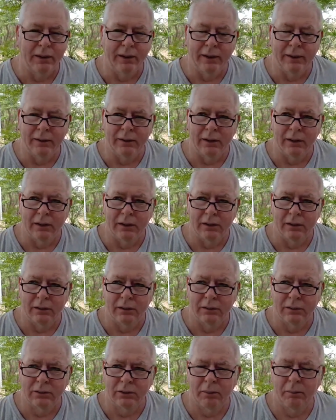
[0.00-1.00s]
and
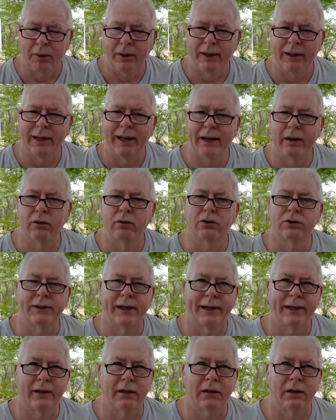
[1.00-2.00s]
somebody later will
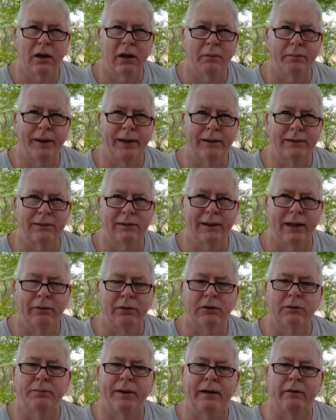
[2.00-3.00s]
say in the comments that
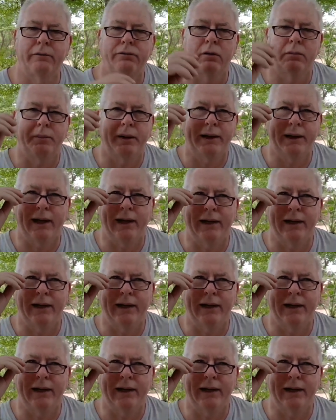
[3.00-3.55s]
was meant for me.